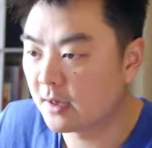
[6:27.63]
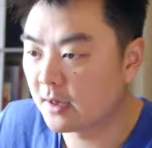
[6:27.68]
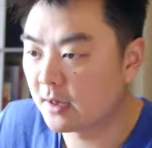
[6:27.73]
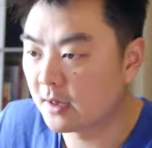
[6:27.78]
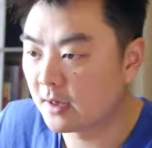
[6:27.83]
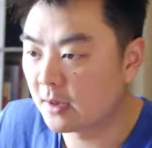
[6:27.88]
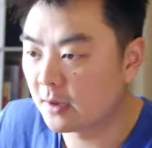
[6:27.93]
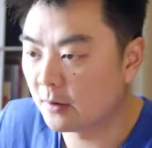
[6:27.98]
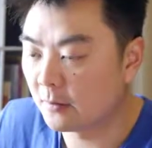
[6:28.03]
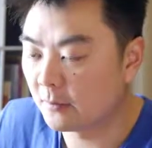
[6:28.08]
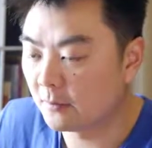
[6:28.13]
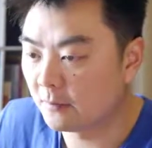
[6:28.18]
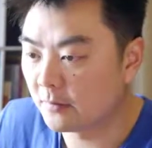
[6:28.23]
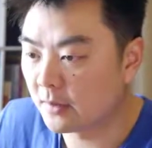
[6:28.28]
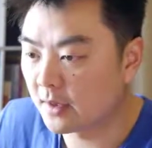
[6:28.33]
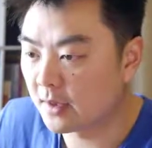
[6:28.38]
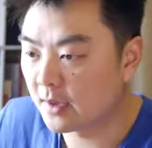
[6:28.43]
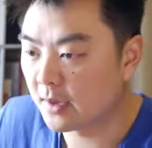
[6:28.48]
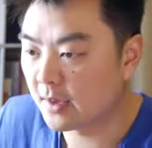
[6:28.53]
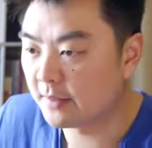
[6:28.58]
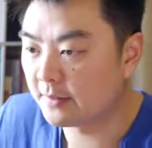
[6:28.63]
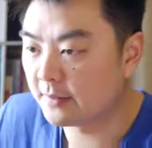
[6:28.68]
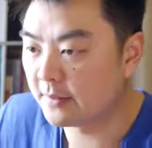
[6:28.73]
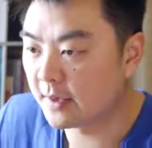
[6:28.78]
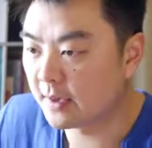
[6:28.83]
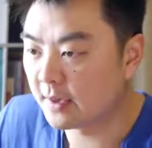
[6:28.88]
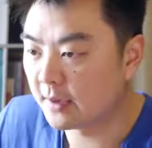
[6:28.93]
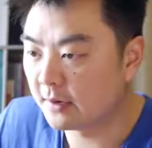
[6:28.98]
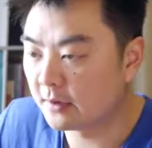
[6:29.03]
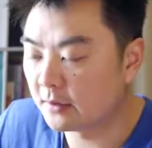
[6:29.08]
and
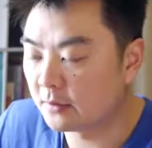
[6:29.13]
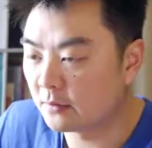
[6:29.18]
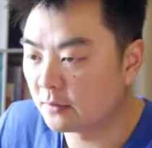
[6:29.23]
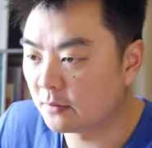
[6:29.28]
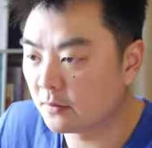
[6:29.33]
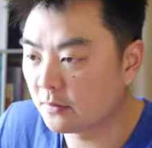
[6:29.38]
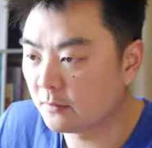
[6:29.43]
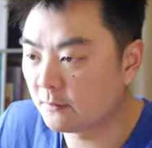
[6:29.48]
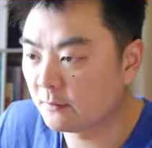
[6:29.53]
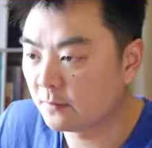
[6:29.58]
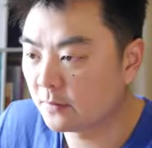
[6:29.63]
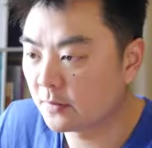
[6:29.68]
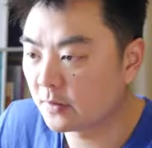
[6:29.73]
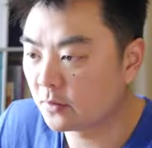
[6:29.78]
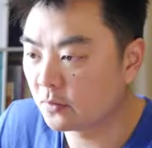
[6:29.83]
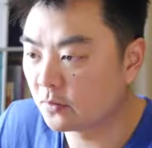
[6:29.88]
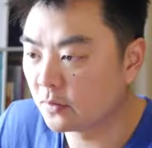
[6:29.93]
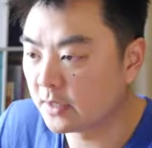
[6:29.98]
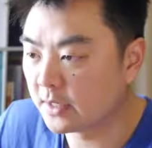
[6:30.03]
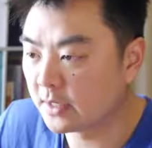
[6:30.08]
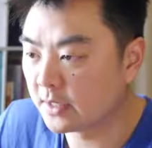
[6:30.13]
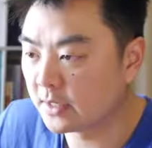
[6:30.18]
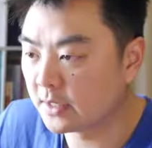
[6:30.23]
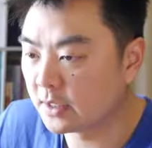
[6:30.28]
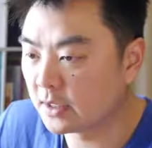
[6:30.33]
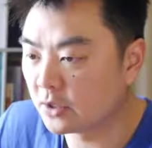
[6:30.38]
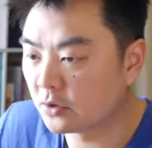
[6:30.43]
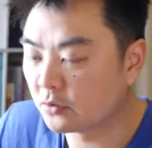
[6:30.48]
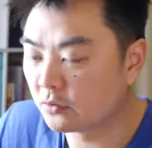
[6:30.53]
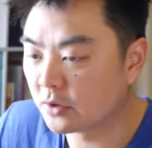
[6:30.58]
then
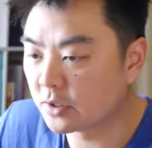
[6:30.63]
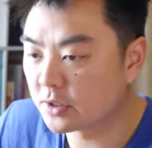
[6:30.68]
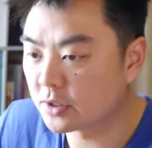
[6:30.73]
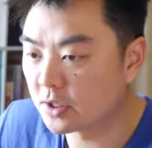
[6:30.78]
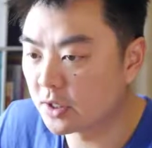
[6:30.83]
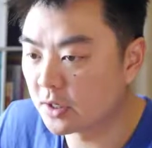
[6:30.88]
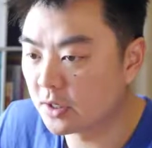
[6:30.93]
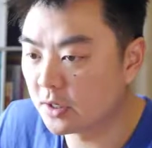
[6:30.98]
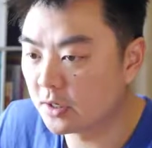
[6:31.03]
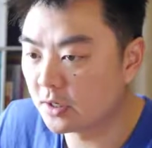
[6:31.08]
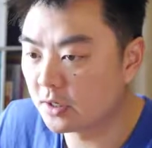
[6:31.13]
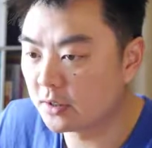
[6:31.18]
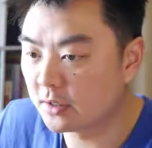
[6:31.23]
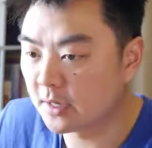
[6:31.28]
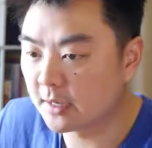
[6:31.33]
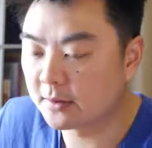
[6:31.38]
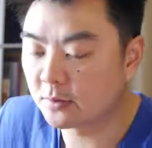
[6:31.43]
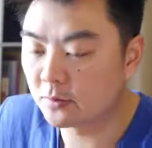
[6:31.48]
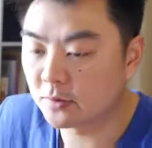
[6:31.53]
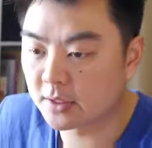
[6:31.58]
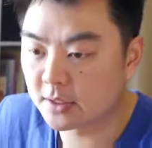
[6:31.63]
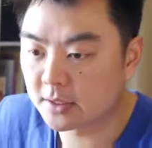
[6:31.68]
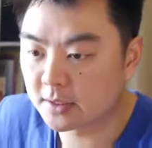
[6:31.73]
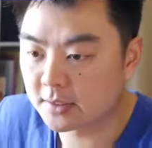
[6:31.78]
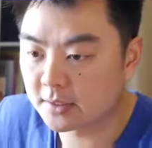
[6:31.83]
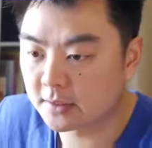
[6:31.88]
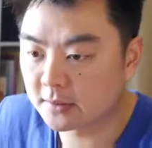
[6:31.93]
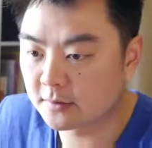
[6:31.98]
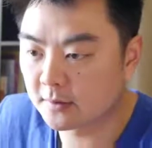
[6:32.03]
we return, and then we